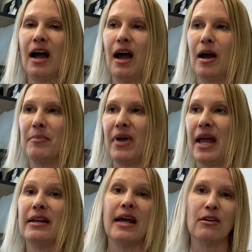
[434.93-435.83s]

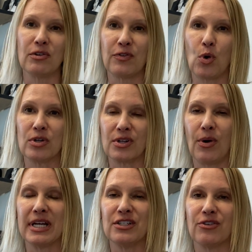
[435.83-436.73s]
and of course
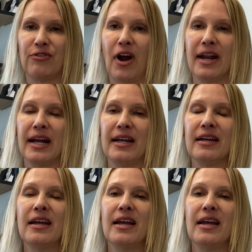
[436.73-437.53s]
going into Friday.